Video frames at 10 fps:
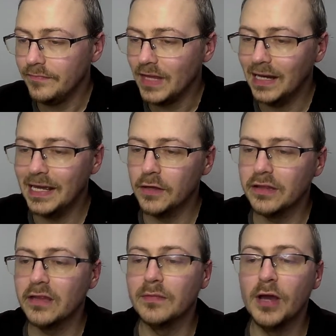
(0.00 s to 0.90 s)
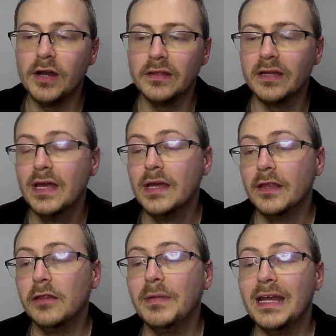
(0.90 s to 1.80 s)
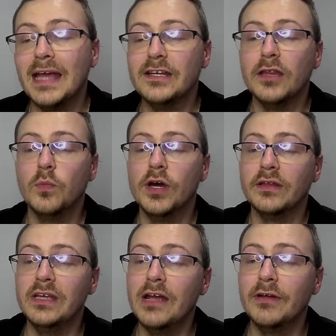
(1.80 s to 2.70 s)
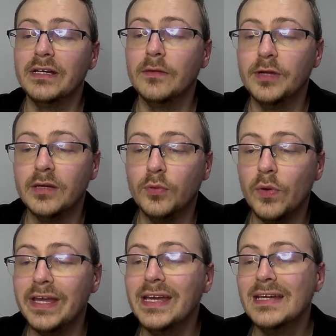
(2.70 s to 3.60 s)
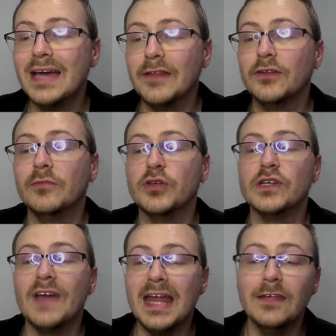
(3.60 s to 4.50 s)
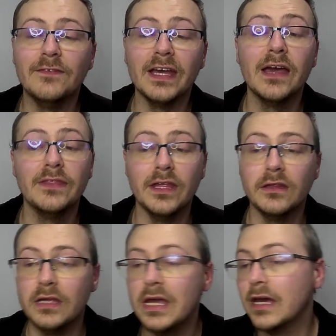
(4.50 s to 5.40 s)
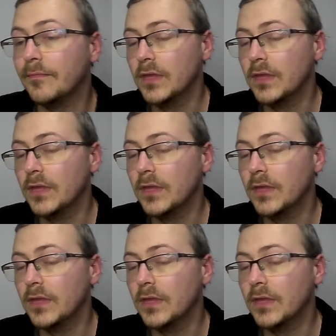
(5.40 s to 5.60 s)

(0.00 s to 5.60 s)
Leon says, to be honest, this has been AJ's worst year in WWE. Hasn't done much of anything this year.